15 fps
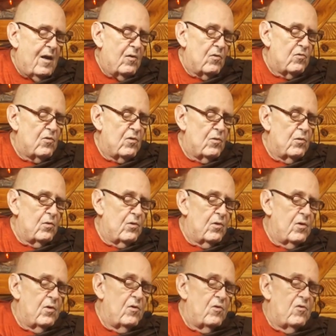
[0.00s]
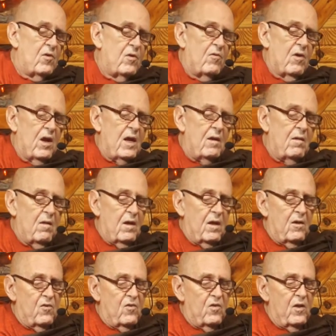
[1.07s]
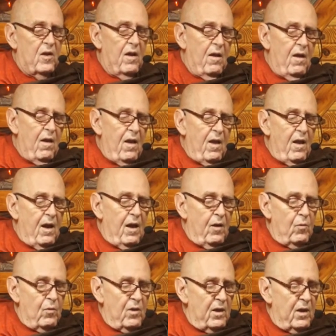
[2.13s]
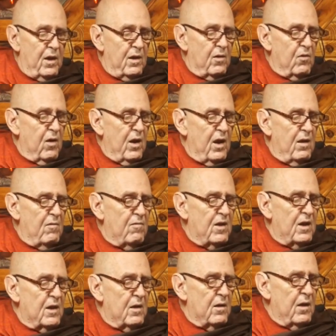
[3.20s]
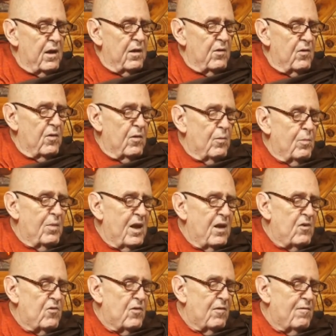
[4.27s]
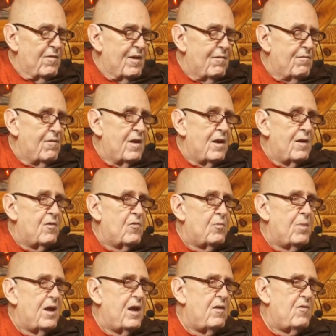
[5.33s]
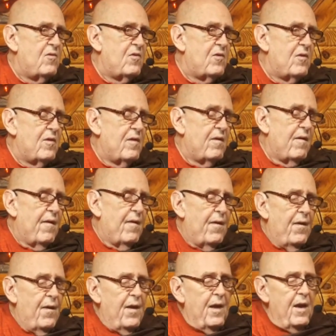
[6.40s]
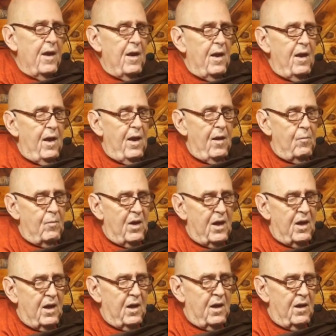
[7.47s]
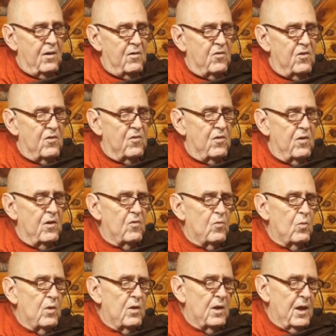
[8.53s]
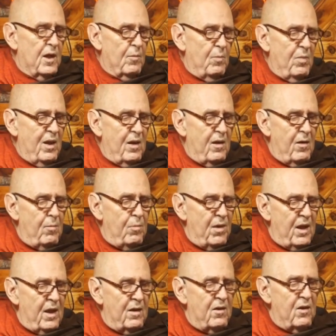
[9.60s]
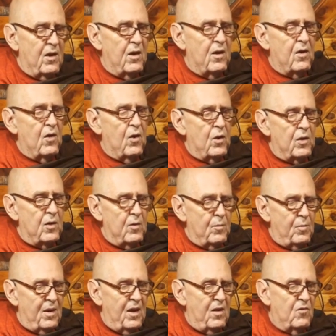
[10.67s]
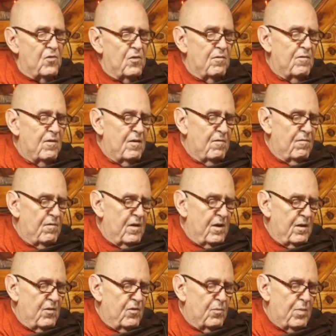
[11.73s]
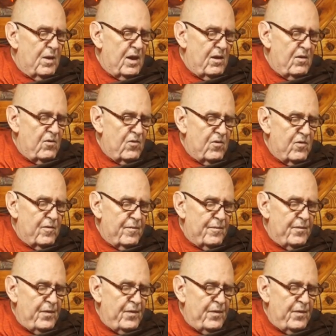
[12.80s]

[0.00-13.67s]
Householder, you should train thus. I will not crave and cling to the base of infinite space. And my consciousness will not be dependent on the base of infinite space.